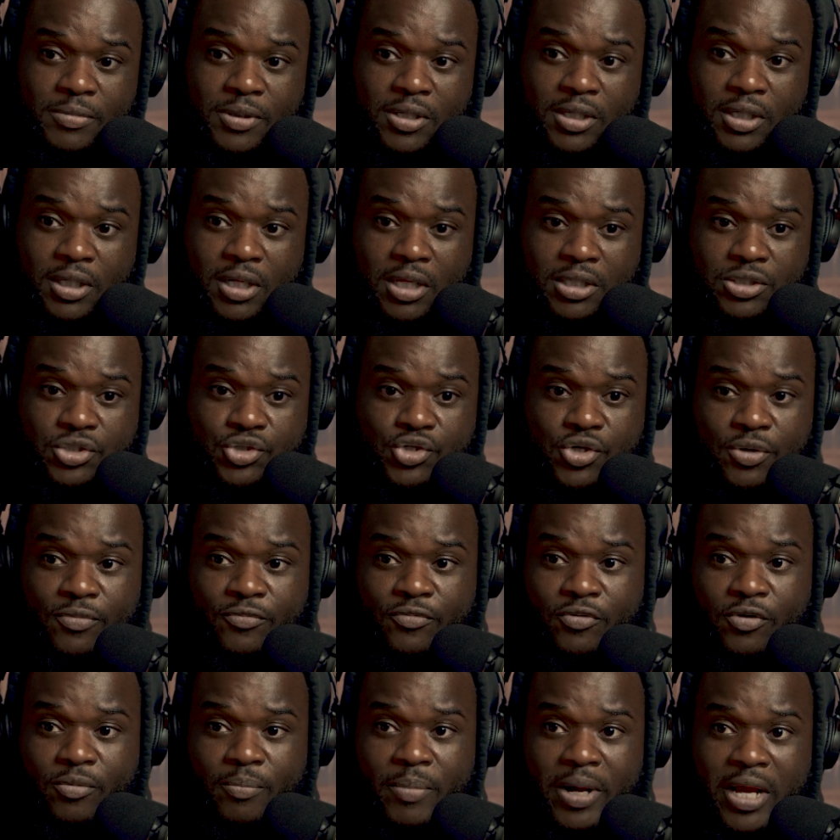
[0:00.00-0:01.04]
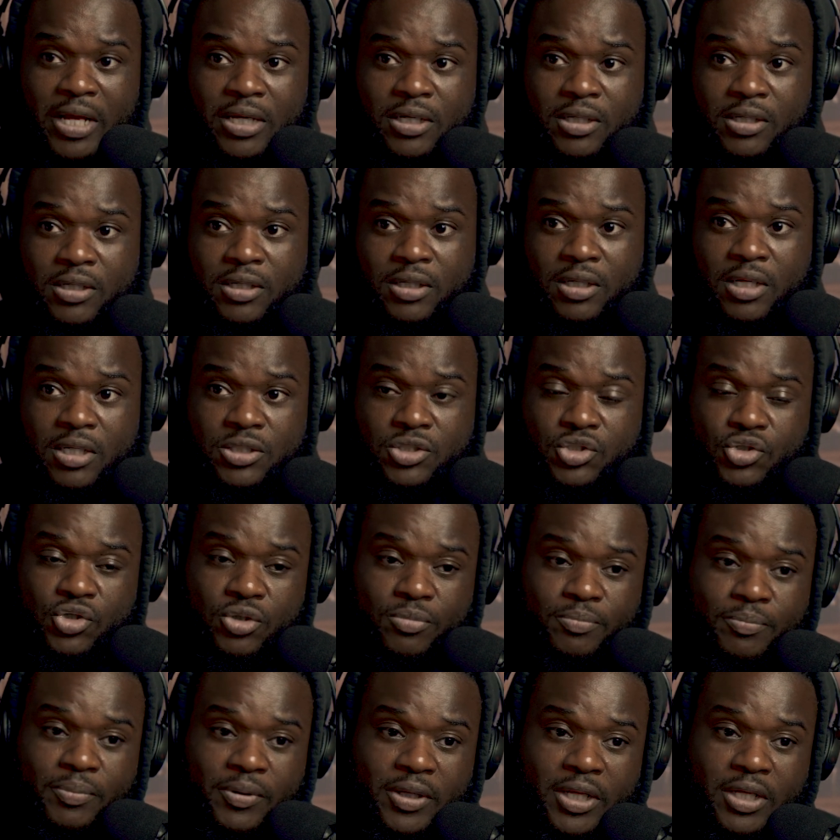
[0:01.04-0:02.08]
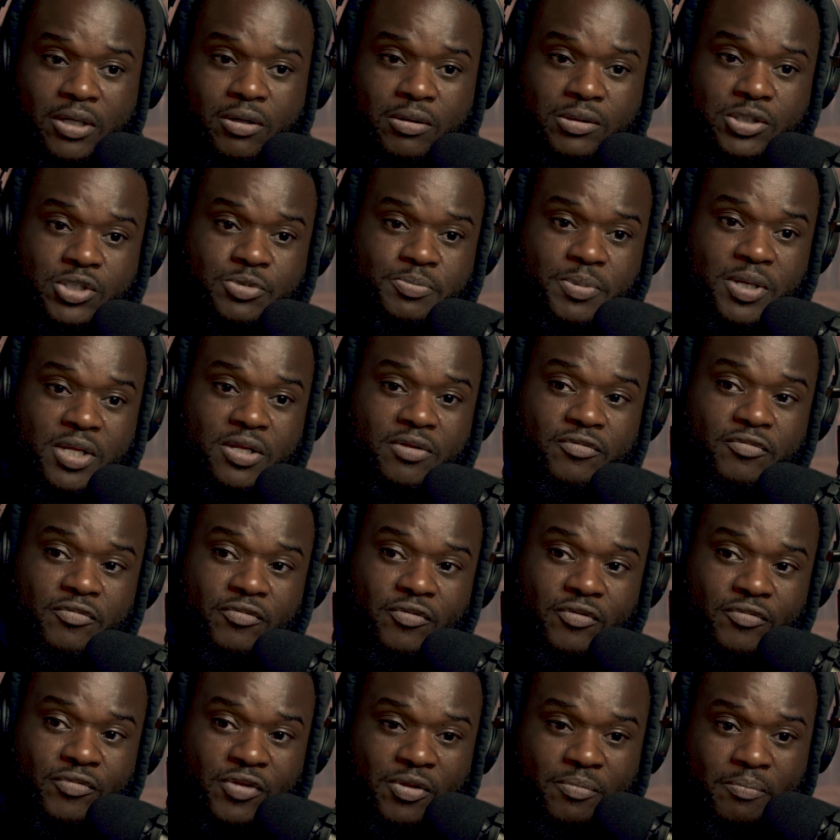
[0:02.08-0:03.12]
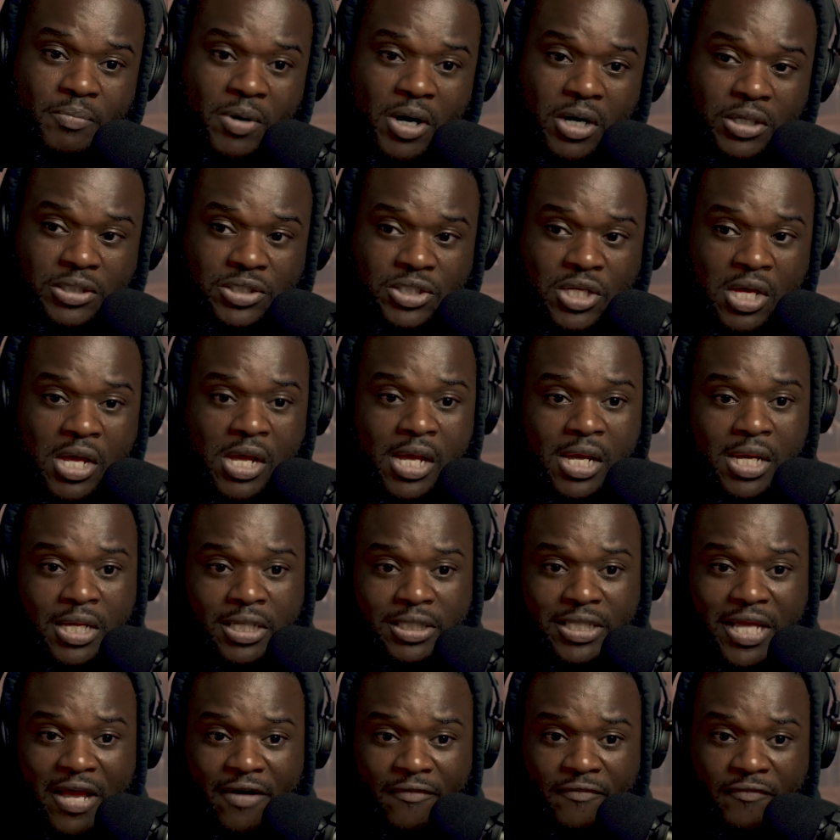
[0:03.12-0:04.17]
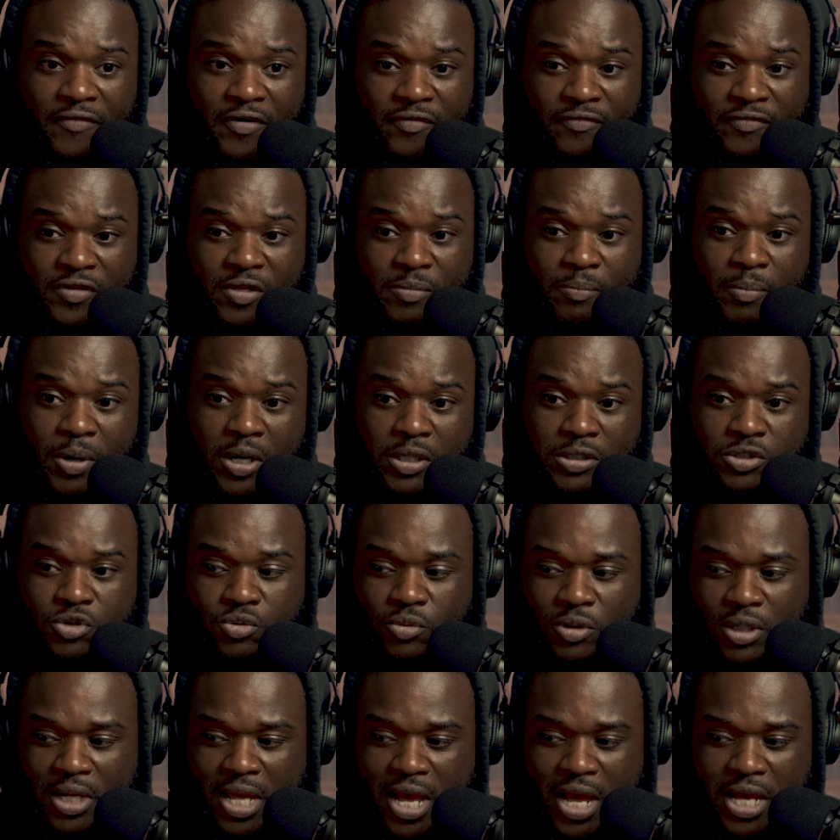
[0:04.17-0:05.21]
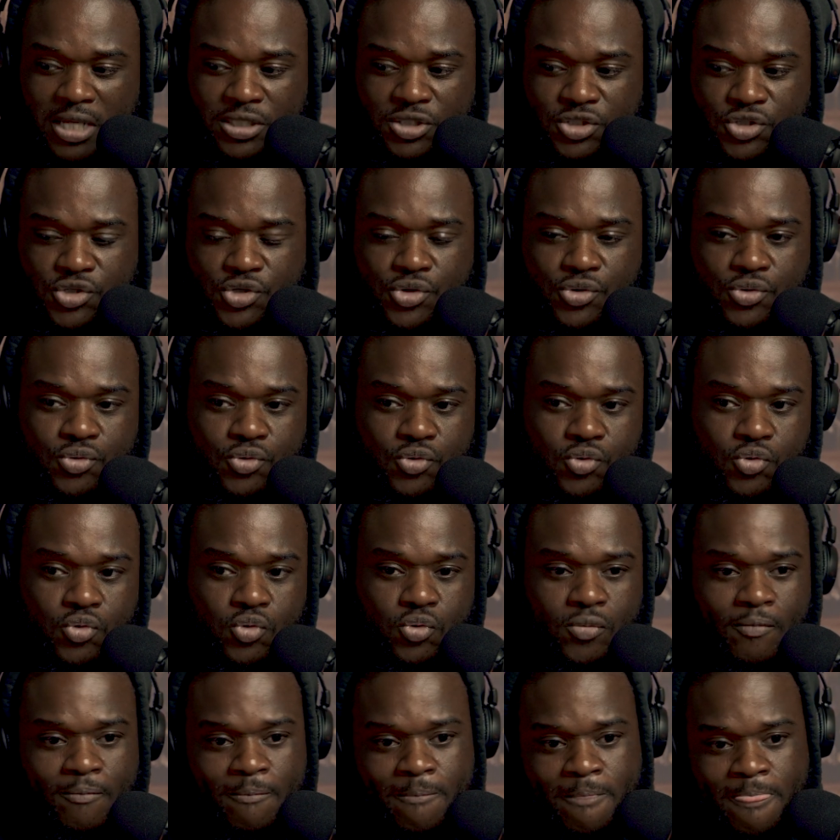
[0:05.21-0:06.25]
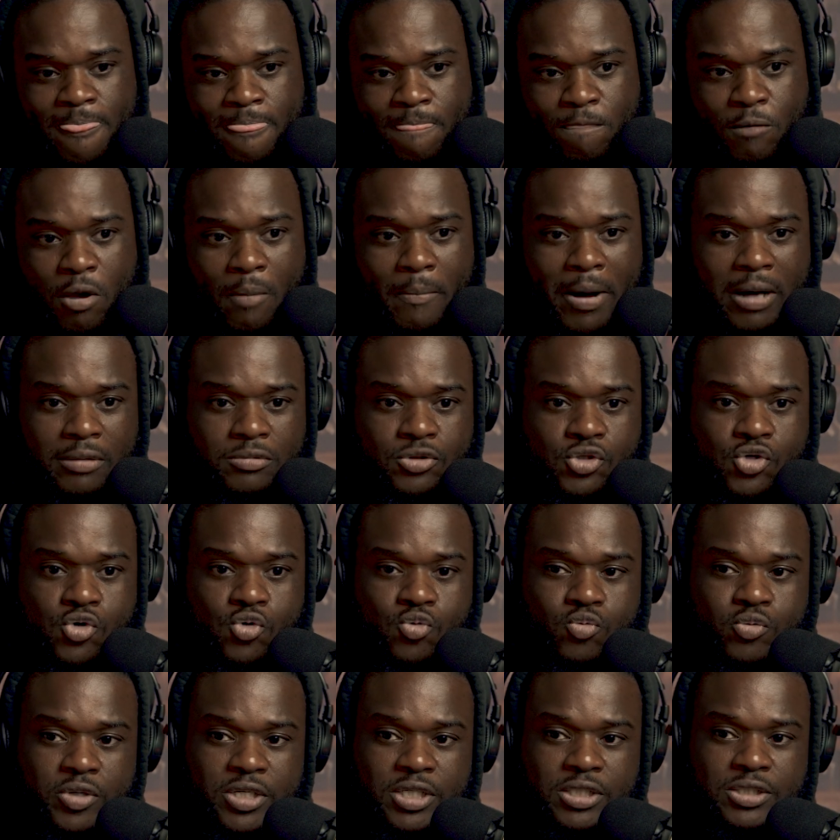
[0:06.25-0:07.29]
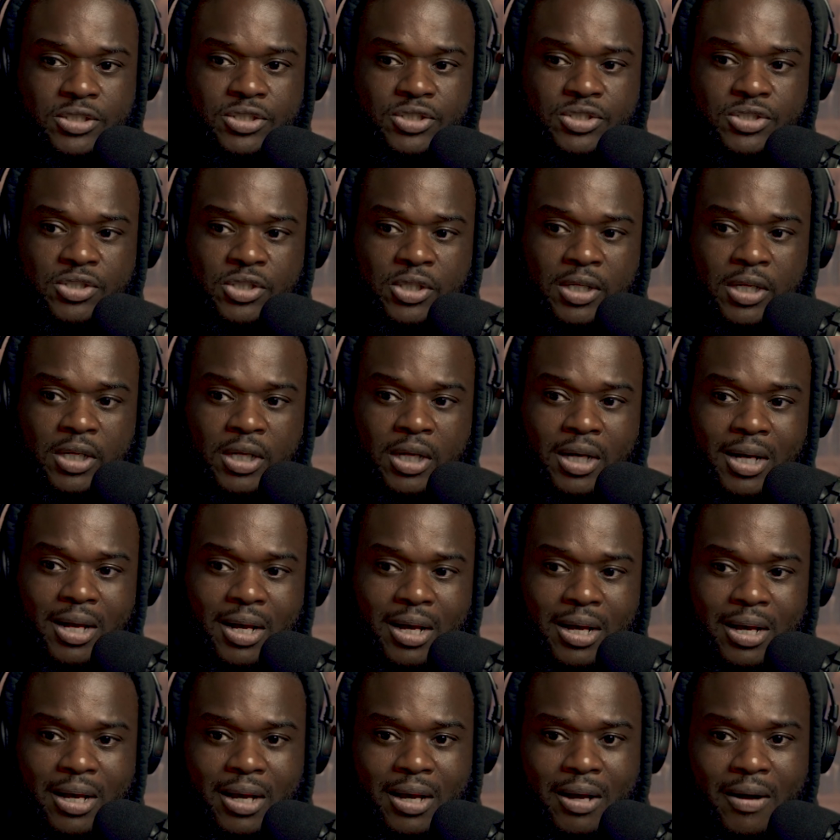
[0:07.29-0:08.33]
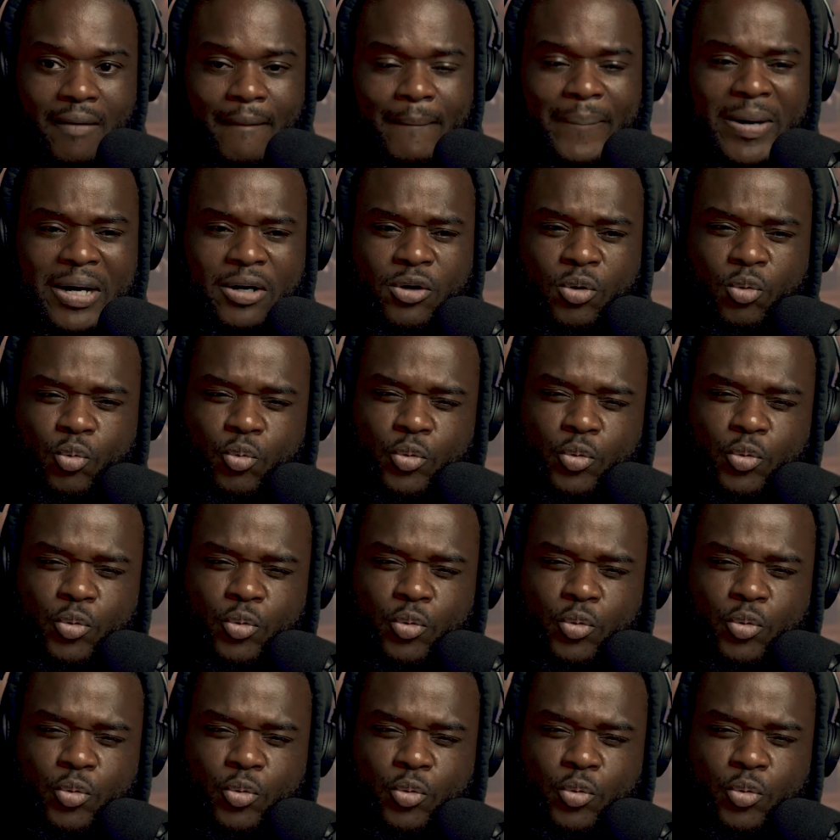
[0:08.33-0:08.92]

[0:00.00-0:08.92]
Colostrum, for a bag of colostrum, plan on spending $50. That $50 will last you about 2 weeks, about a